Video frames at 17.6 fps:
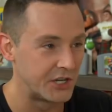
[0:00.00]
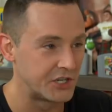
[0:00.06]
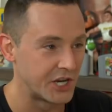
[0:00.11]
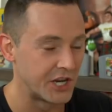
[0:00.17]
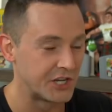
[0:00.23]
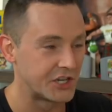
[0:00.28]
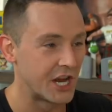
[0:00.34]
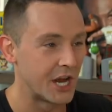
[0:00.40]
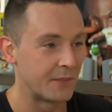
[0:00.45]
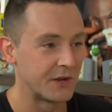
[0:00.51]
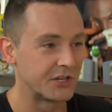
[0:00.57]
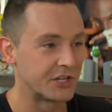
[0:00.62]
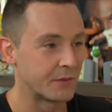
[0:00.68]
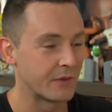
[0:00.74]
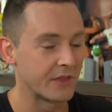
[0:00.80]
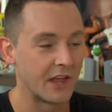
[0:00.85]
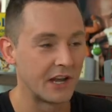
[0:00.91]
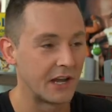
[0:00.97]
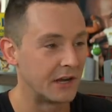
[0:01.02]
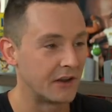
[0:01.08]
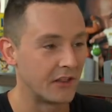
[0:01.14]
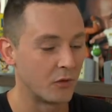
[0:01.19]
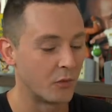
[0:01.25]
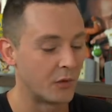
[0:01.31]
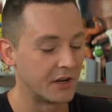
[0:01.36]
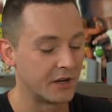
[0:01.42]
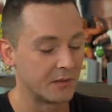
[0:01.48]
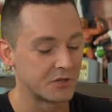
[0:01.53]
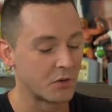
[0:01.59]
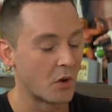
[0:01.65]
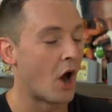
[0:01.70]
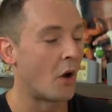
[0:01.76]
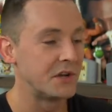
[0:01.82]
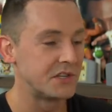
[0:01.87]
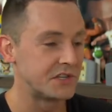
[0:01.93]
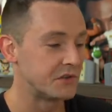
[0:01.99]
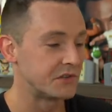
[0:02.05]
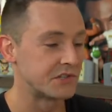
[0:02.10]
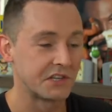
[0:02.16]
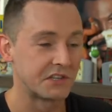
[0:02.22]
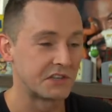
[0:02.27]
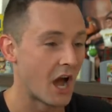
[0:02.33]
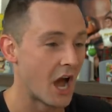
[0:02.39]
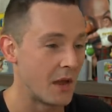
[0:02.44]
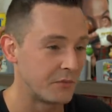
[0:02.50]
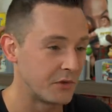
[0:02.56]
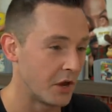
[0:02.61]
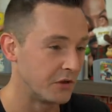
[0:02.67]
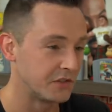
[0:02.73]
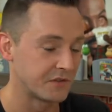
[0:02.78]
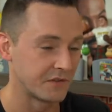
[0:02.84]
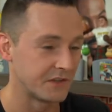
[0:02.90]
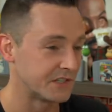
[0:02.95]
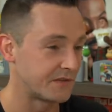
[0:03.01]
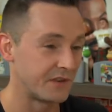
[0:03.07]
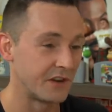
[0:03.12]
G A Championship and then into the Wyndham, so always use the time codes for this if